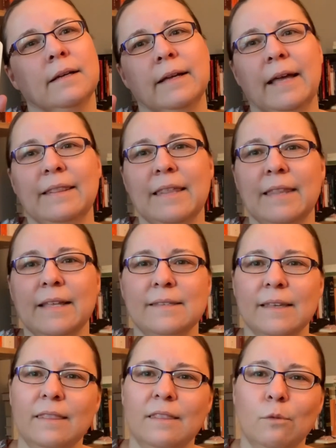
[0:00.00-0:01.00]
And then that's
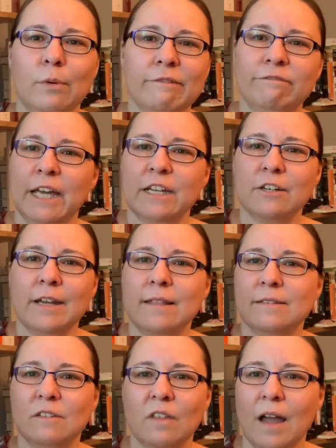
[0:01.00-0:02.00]
it. The reflection
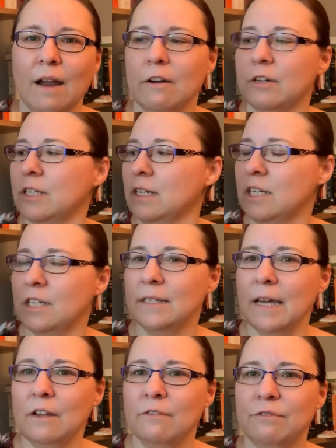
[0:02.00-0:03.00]
ends there. She's
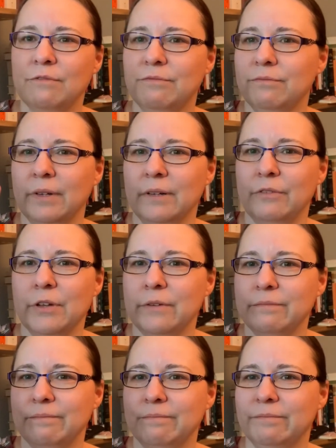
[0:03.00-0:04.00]
kind of
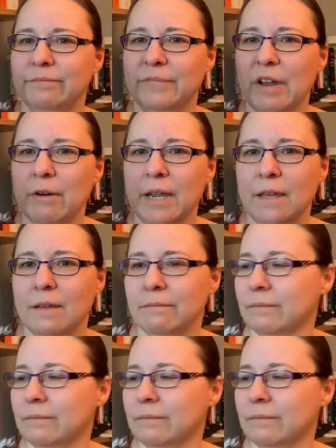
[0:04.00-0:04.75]
a very